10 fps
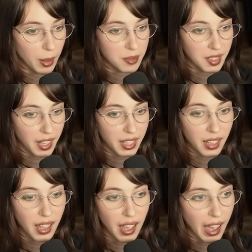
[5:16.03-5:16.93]
website.
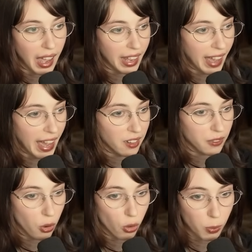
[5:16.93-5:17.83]
I have
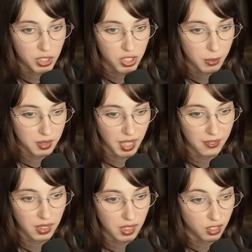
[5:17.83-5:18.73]
a whole bunch of them
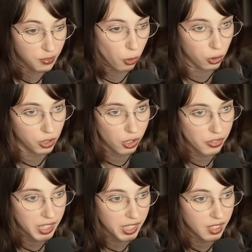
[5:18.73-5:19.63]
saved in this folder
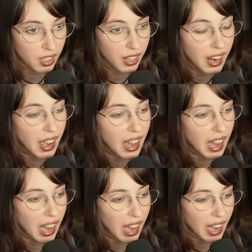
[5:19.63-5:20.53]
over here.
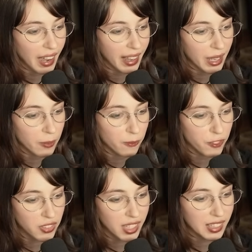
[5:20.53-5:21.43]
I am
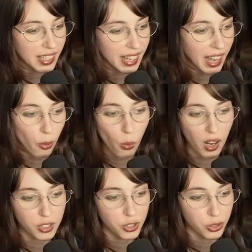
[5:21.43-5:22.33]
feeling like I
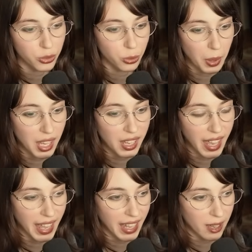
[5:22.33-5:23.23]
want to make
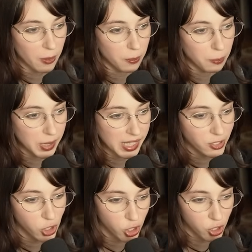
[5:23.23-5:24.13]
a
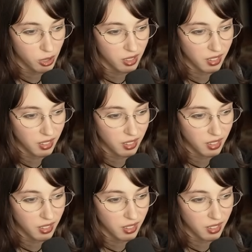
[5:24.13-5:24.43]
beach